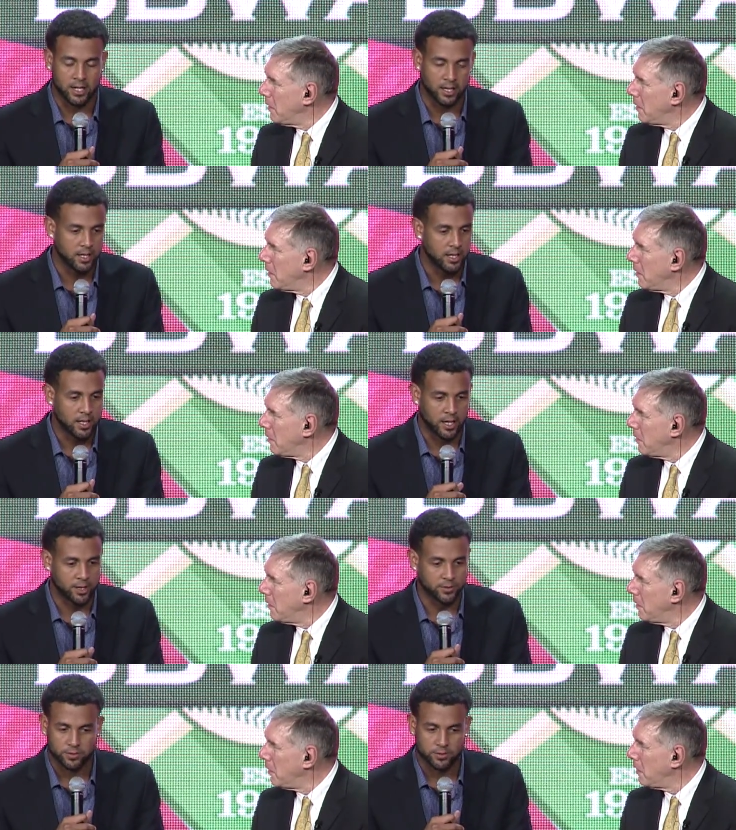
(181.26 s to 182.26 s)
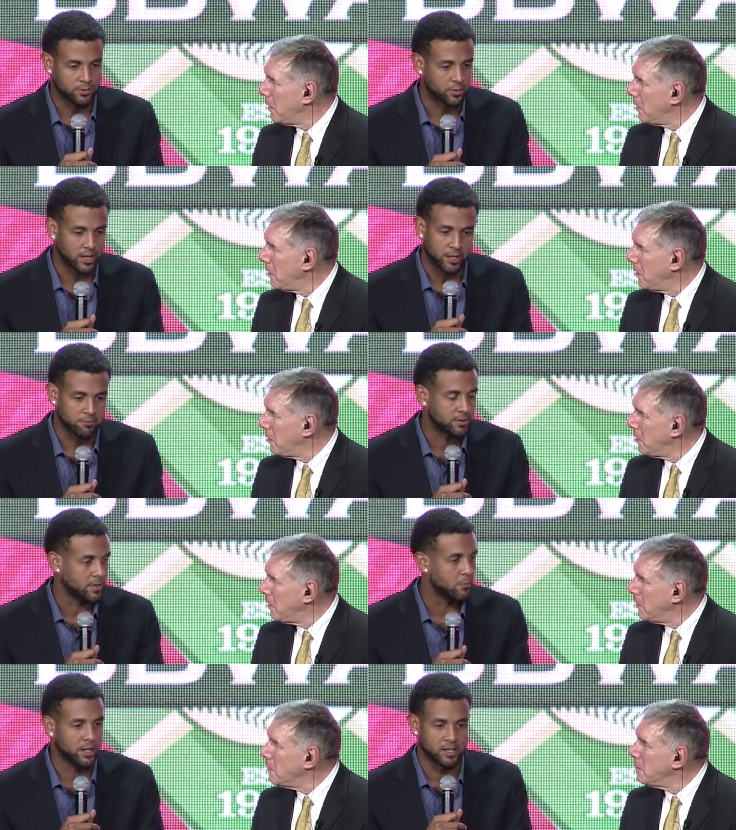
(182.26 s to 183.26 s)
Speaker 1: and and just trying to help the
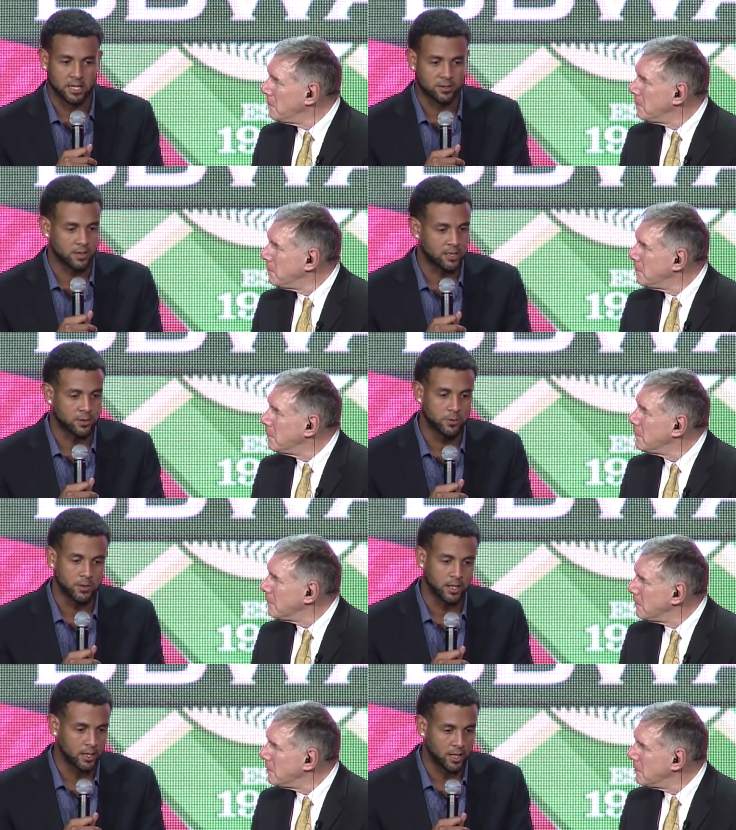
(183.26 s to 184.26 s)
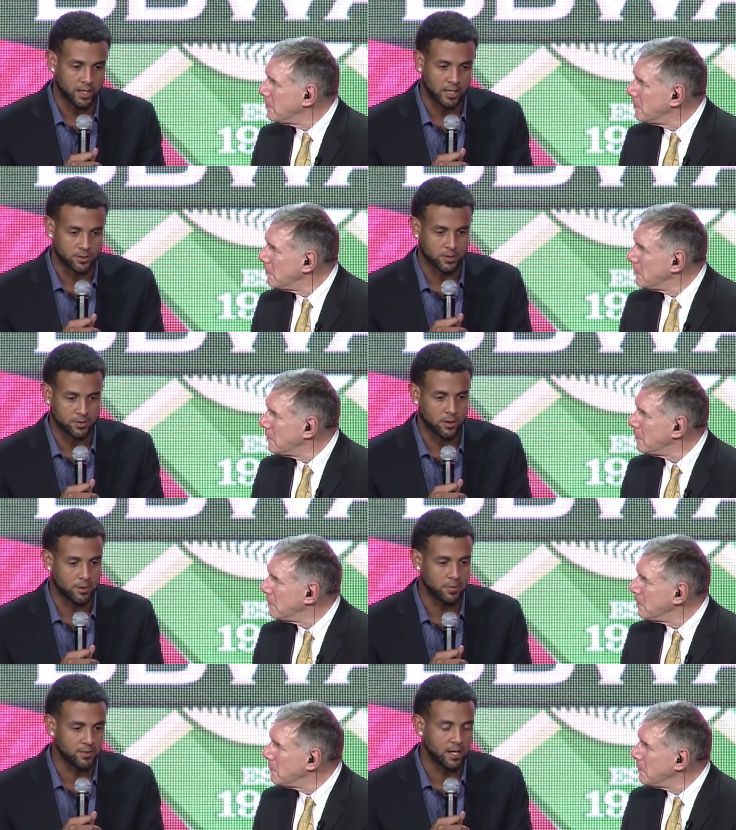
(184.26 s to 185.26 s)
team win. That's all I do, and, and I show, show
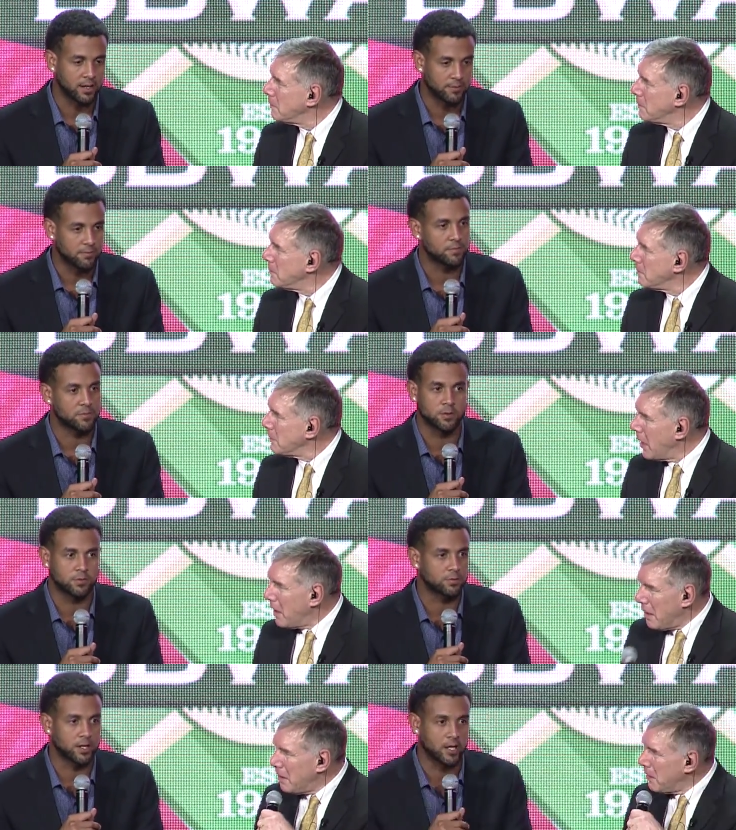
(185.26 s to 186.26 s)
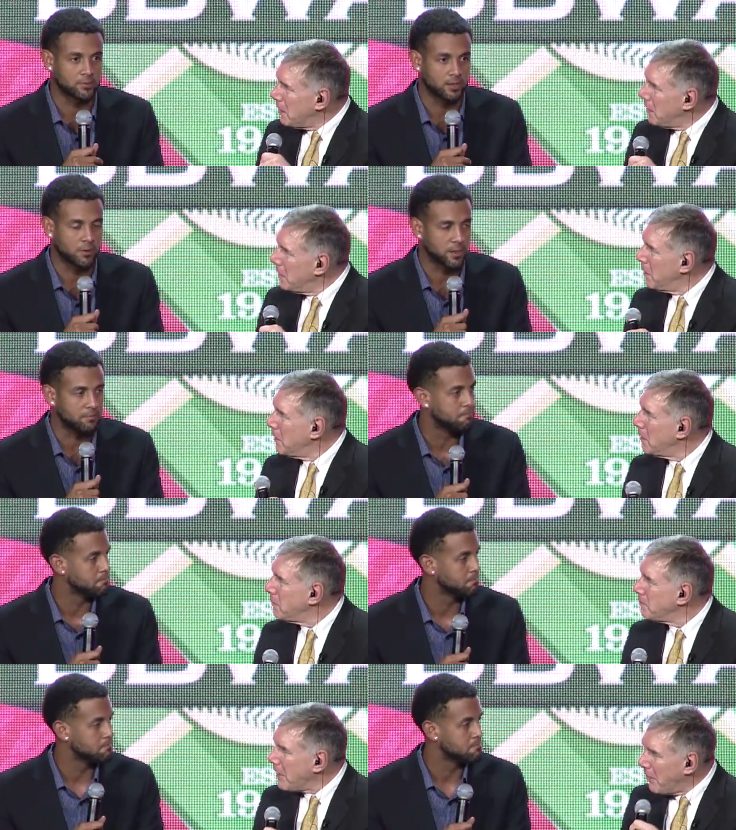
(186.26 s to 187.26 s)
up every day, just trying to help the team win.
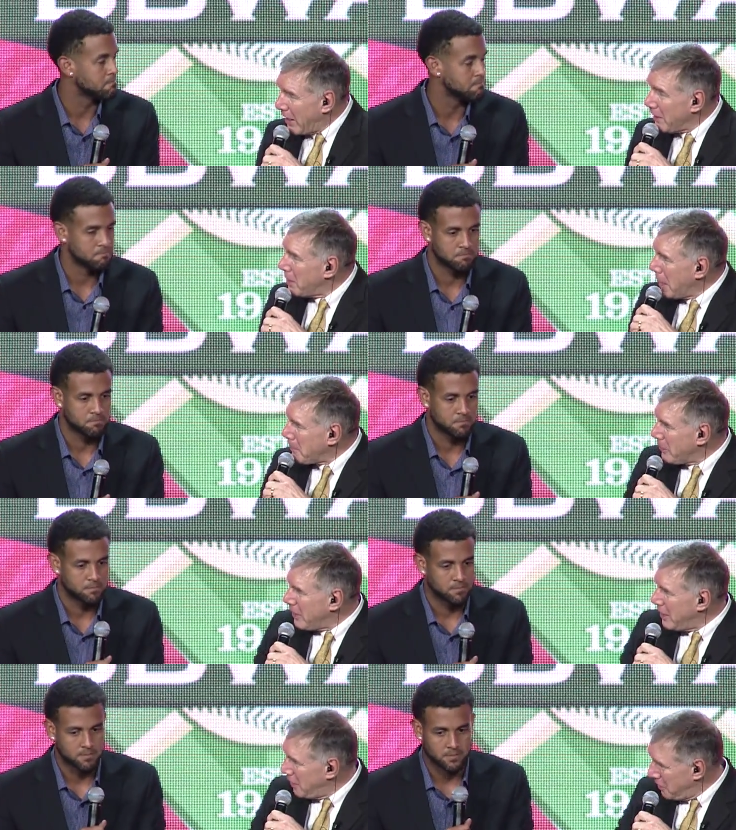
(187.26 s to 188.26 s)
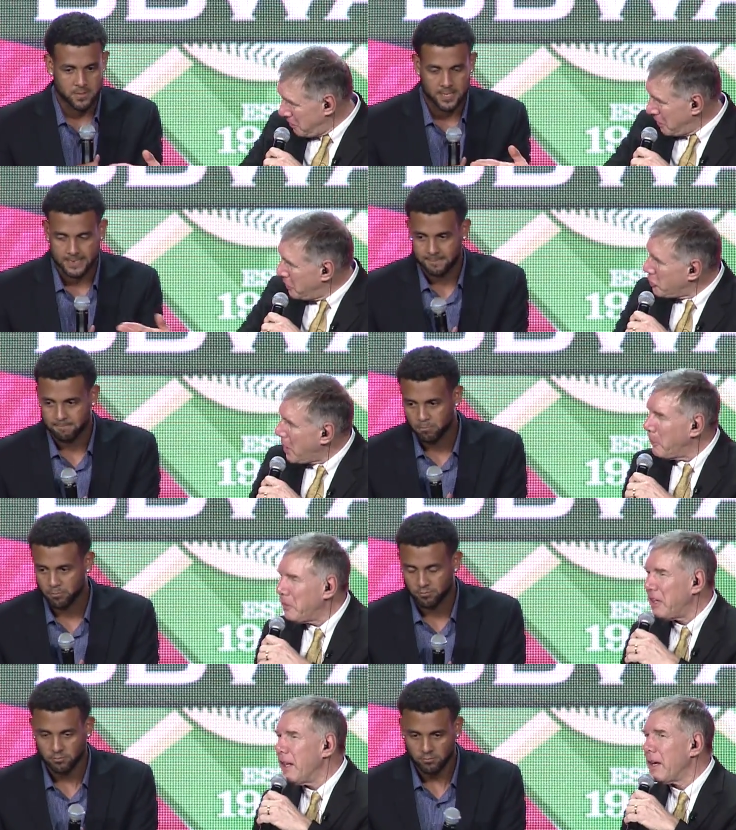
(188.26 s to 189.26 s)
Speaker 2: Finally, Mike Matheny and, and John
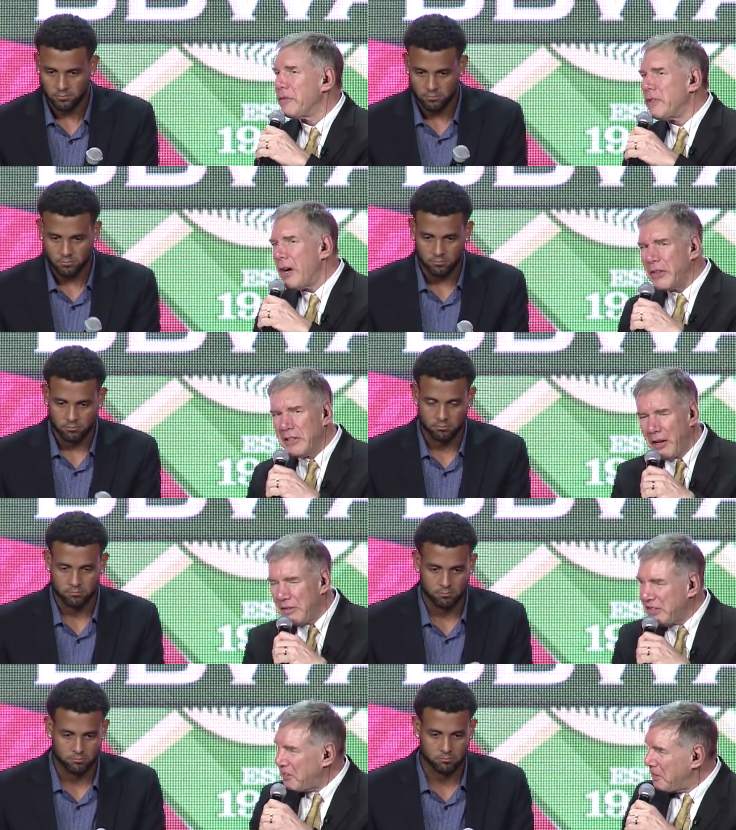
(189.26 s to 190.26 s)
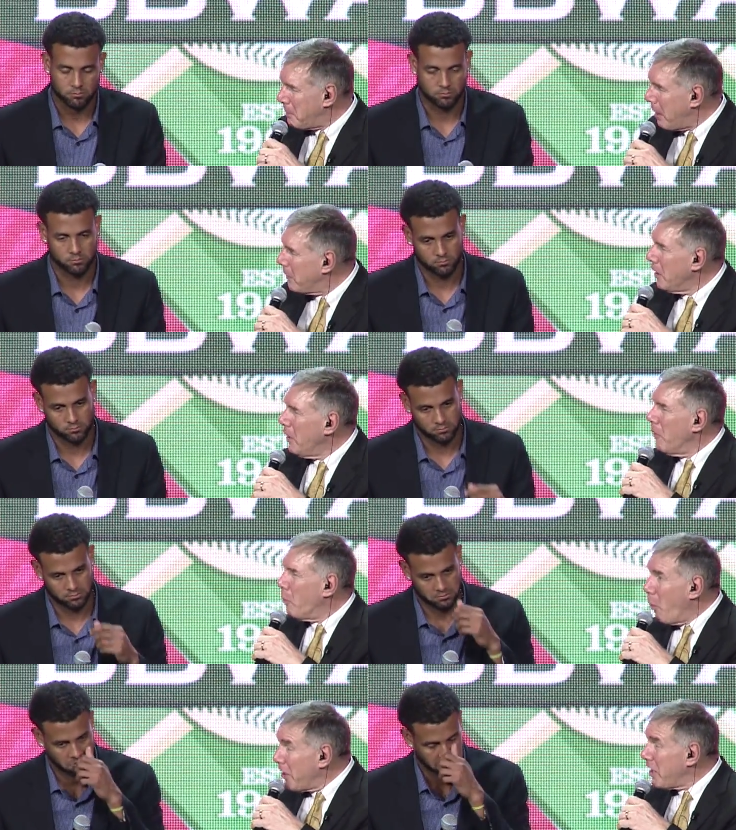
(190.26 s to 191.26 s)
Mozeliak have talked this offseason about
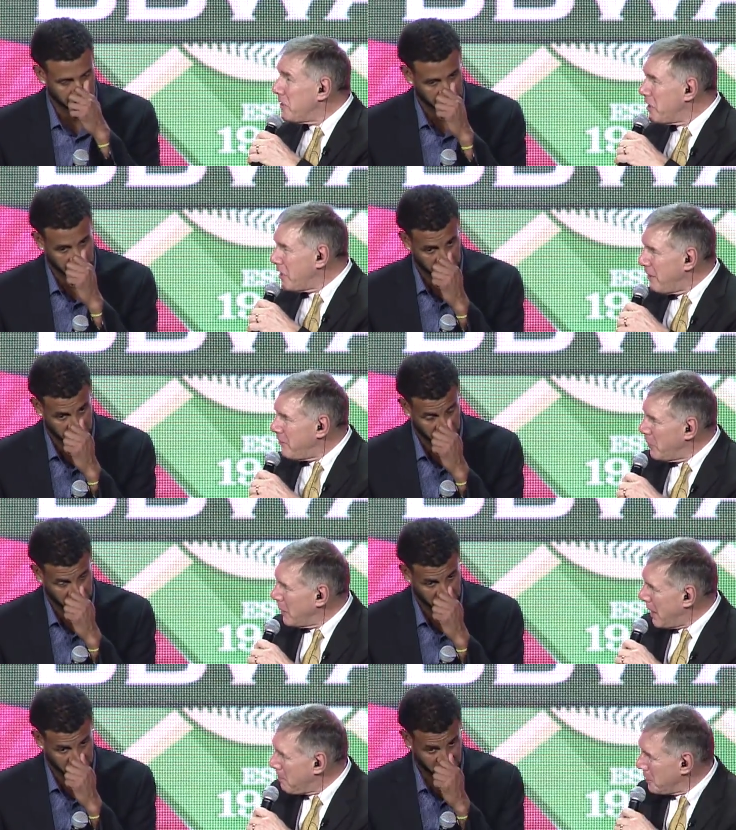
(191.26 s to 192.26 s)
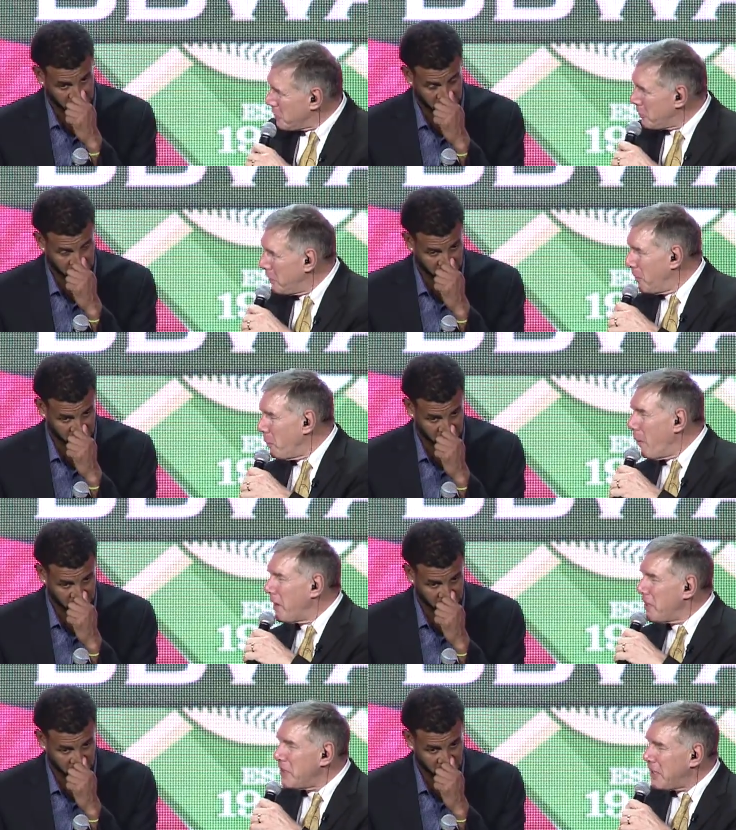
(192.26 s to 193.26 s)
wanting to give you an opportunity, wanting to